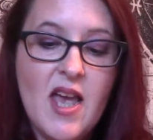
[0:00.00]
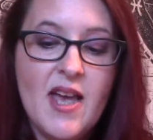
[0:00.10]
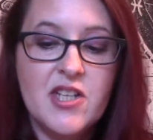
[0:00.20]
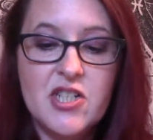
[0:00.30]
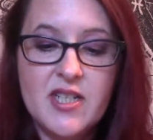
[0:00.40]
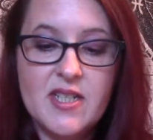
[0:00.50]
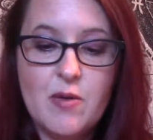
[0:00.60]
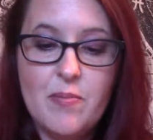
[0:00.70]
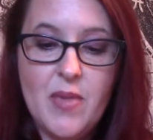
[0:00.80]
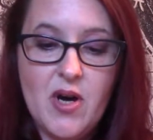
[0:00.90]
She's a
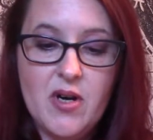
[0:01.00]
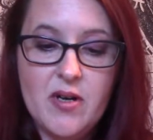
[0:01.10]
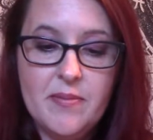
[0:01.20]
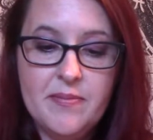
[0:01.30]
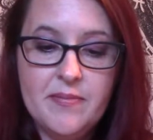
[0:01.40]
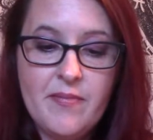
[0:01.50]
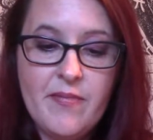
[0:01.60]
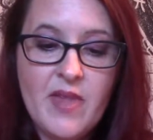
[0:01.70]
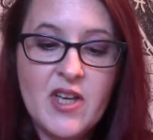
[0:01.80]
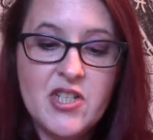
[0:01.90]
mom.
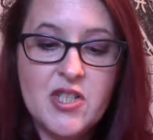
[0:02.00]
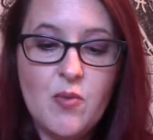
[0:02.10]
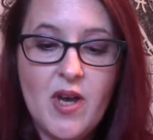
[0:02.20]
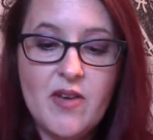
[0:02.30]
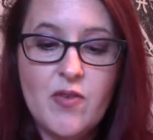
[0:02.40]
She's a wife,